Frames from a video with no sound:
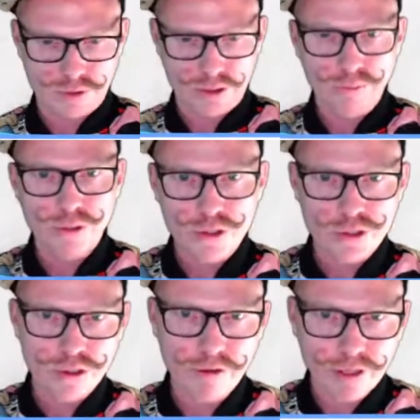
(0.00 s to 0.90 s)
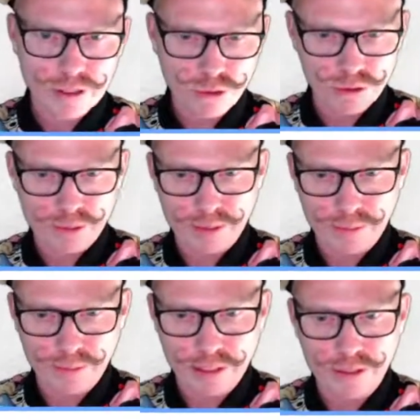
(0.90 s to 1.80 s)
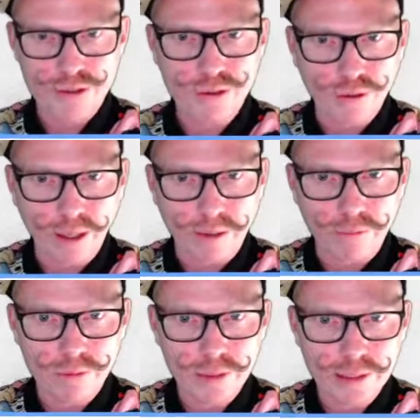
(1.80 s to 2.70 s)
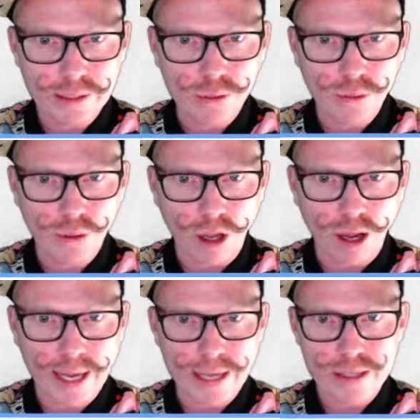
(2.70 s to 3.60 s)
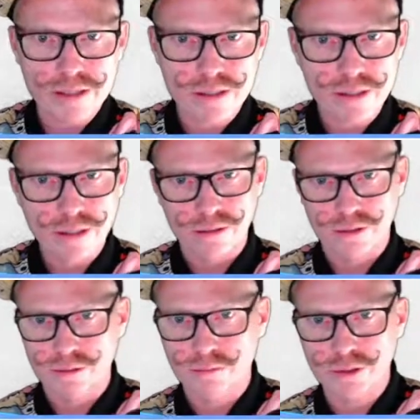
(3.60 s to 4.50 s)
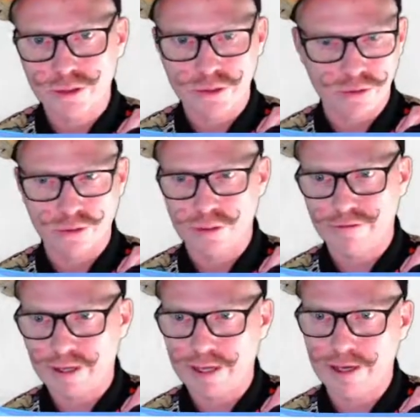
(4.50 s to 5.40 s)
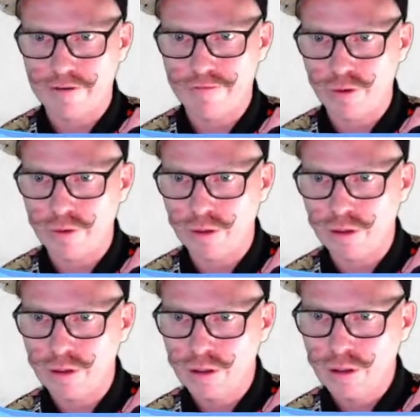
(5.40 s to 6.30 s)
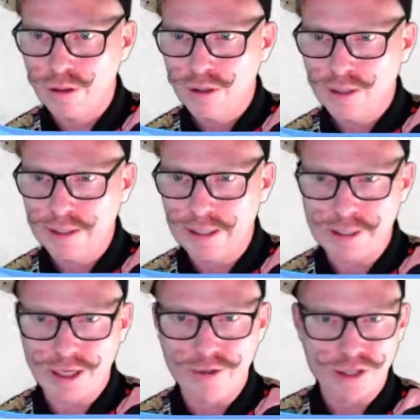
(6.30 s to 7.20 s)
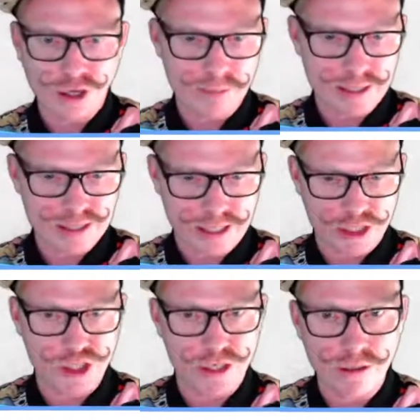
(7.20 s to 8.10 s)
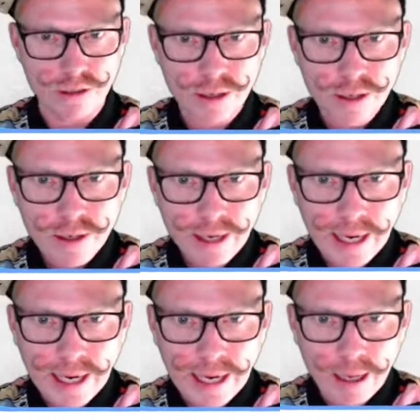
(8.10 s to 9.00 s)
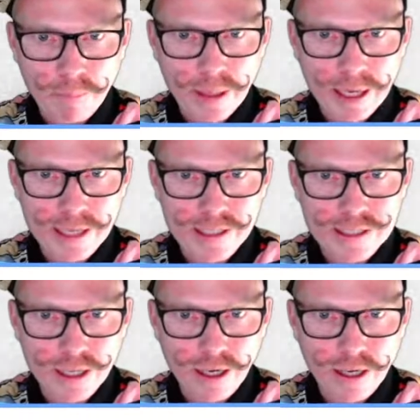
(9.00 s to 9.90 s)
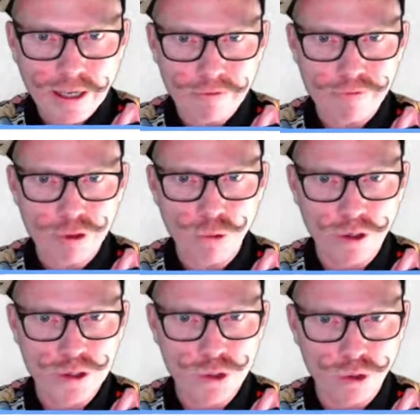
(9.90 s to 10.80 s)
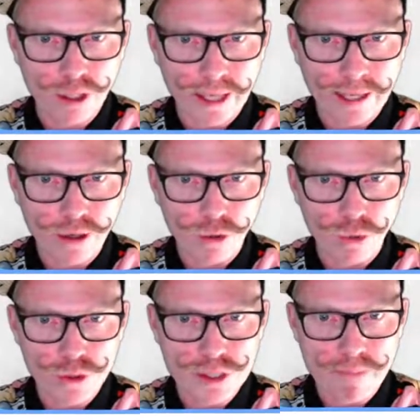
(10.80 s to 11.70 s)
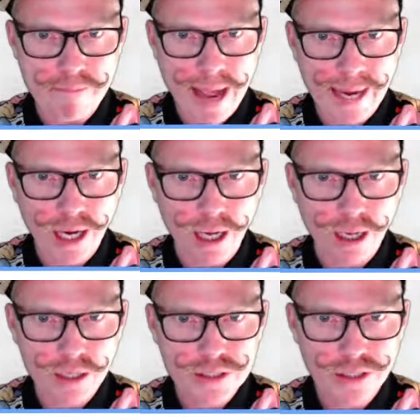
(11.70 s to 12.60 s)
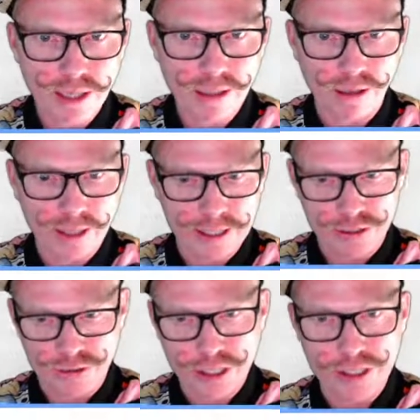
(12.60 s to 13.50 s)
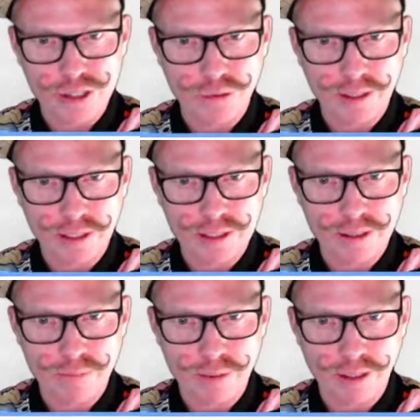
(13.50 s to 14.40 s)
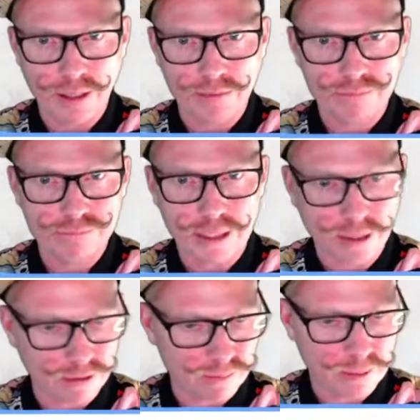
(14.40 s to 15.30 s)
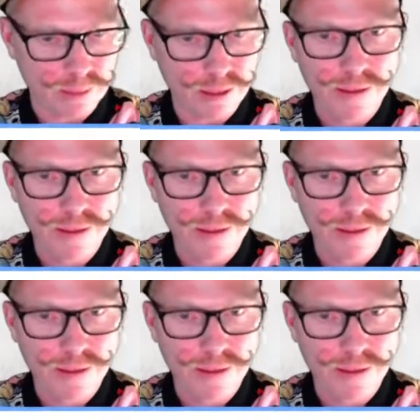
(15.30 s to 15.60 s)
not sure, have I taught you people how to draw like really cool eyes? I'm not sure if I have or not. Let me know in the comments section. And if you want to draw like awesome manga style eyes, I'll teach you one lesson, but I can't remember.